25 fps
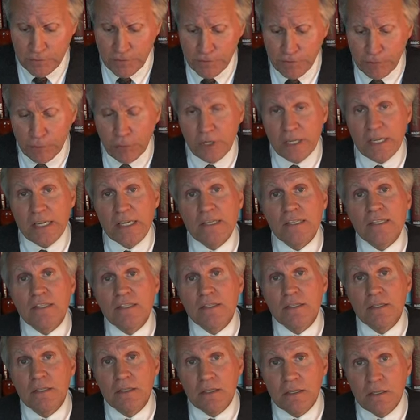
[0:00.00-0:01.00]

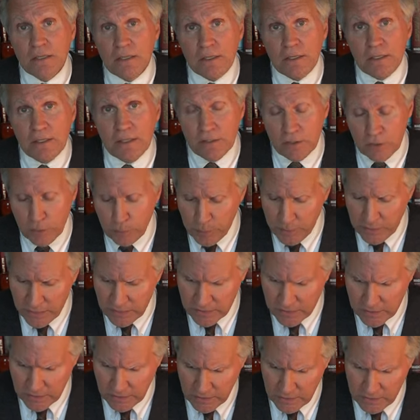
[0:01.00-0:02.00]
freaks in the
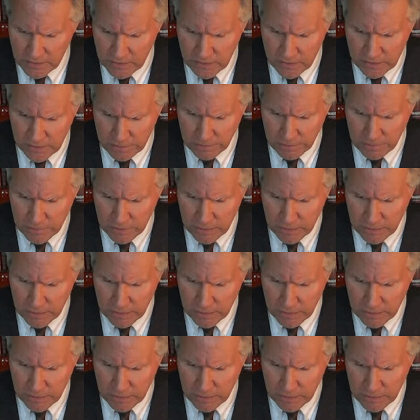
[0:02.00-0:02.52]
business.